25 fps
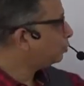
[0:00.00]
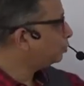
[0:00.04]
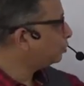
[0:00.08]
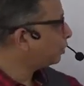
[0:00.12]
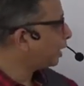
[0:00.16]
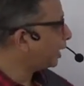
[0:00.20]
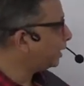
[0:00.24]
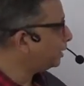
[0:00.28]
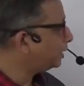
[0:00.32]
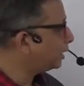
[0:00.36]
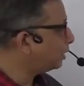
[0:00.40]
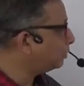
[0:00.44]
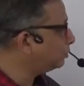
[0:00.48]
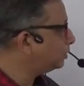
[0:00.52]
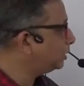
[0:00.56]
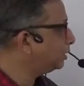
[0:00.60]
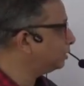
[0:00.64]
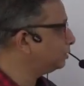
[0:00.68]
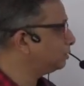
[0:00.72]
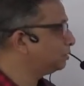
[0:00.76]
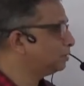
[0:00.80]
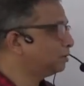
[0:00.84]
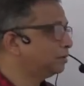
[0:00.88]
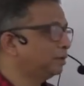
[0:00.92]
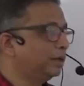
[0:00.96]
to write down
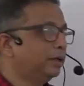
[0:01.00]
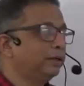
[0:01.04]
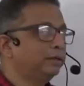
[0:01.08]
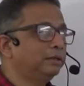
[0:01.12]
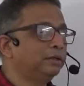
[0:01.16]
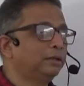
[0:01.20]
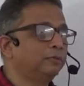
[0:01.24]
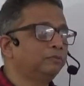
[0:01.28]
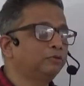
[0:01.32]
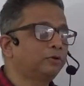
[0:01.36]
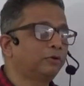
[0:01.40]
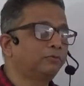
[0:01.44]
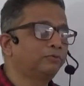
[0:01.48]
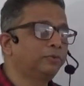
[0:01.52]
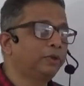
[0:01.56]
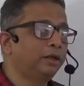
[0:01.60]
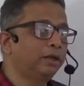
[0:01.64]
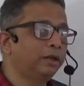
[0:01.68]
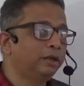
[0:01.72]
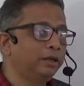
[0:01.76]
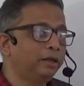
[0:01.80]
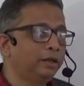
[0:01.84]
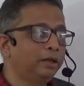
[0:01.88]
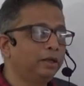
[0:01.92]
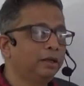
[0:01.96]
this in terms of
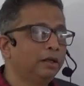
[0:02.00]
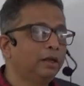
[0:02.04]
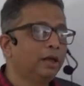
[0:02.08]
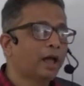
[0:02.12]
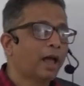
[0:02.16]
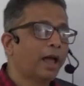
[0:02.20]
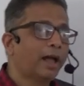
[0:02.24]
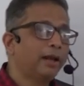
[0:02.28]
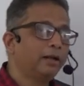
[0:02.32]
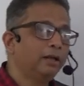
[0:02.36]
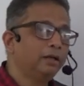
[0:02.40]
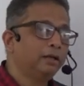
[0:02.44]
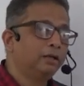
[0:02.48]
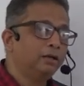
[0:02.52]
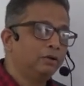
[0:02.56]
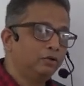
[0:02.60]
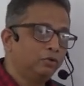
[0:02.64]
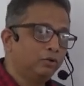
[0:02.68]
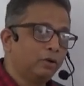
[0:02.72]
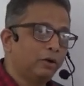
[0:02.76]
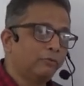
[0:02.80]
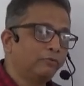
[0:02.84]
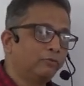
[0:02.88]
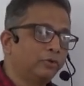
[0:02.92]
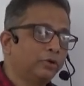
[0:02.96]
theory and you
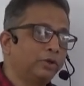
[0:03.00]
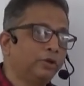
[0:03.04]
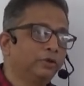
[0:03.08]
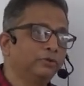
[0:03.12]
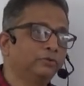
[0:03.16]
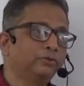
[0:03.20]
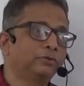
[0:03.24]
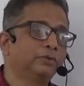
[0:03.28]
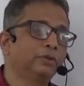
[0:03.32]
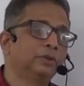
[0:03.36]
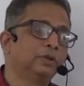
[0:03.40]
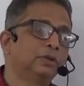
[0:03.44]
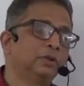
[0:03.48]
have to give